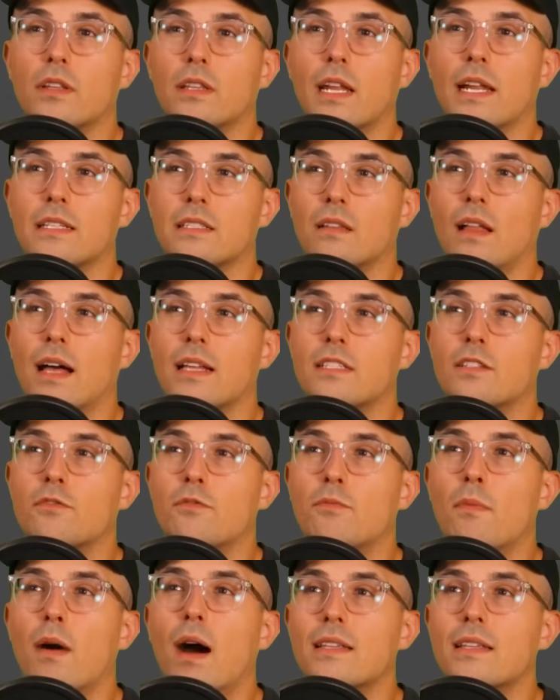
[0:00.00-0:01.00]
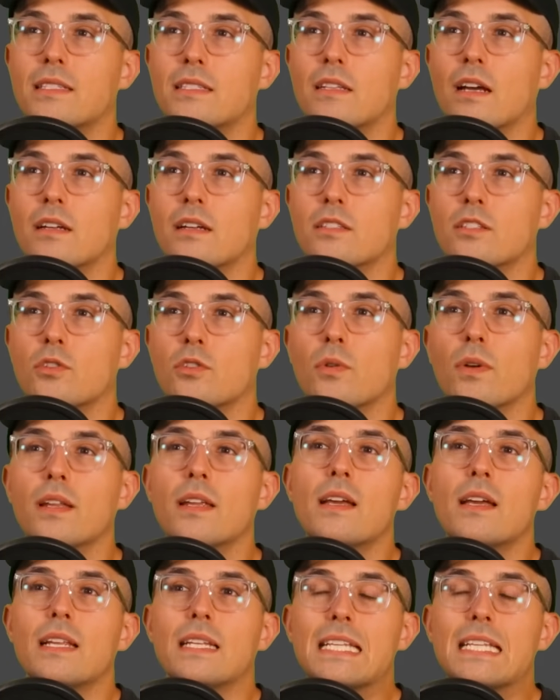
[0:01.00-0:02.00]
that has lots of mods done to it,
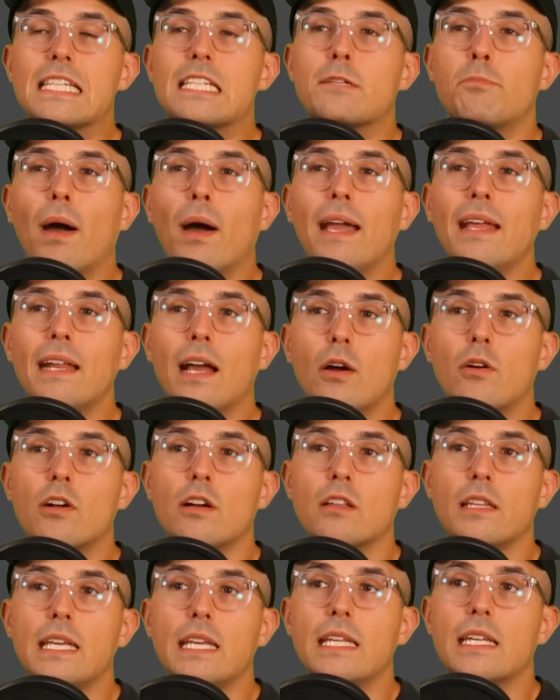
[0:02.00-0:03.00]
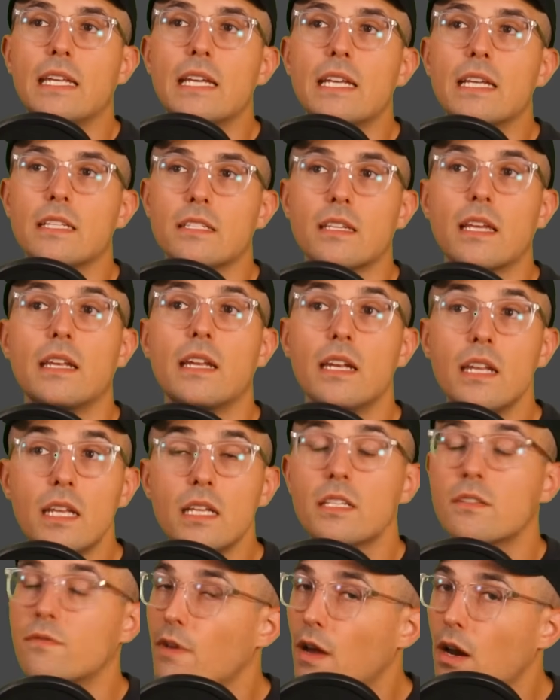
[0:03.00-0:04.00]
despite how clean it is. And it
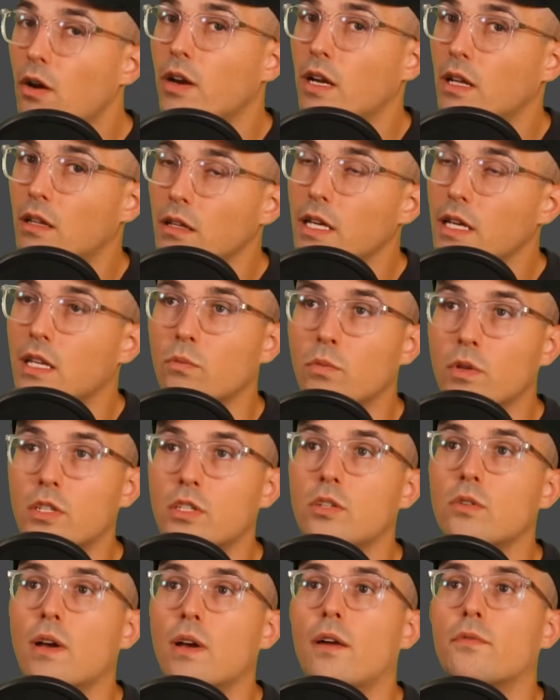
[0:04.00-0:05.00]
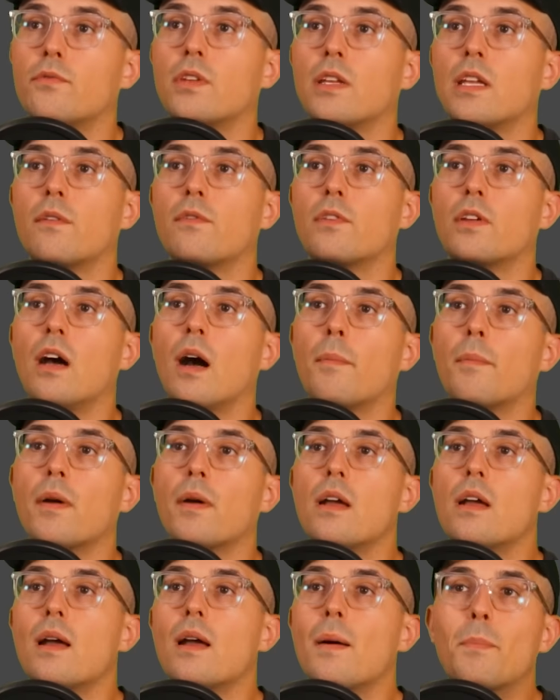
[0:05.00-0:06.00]
is very clean. We do have to give it up.
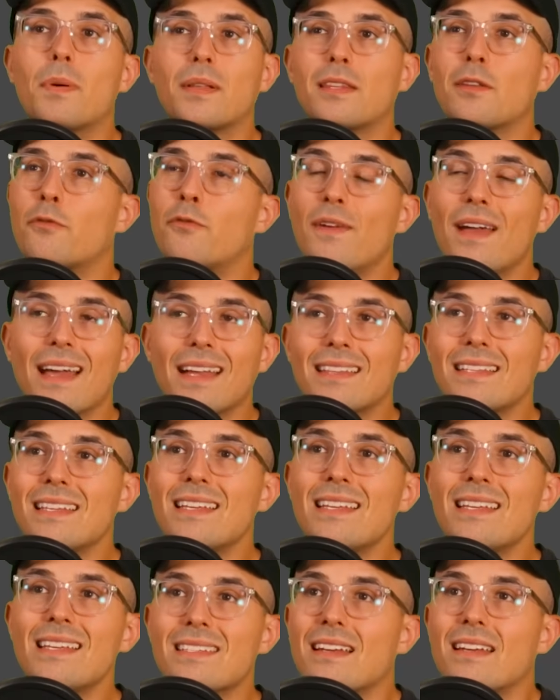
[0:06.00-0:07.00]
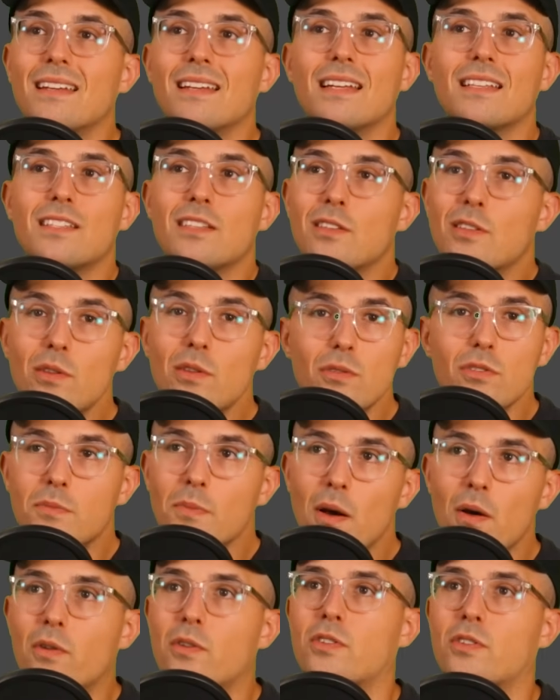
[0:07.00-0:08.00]
But the fact is, it's a used
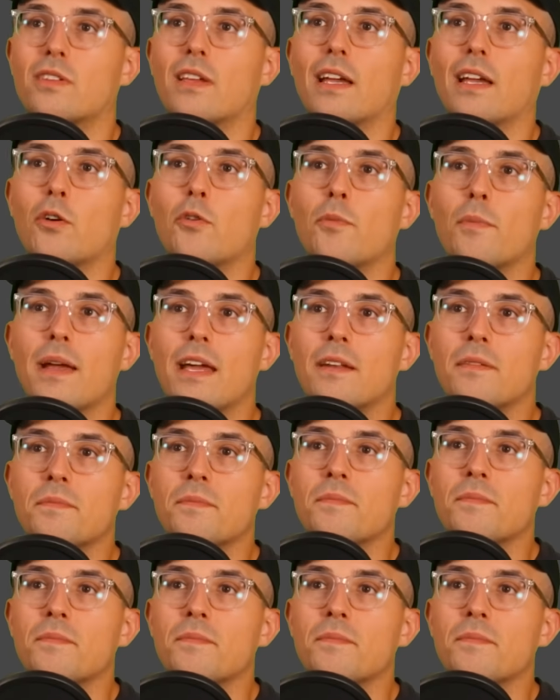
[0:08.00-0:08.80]
motorcycle, man.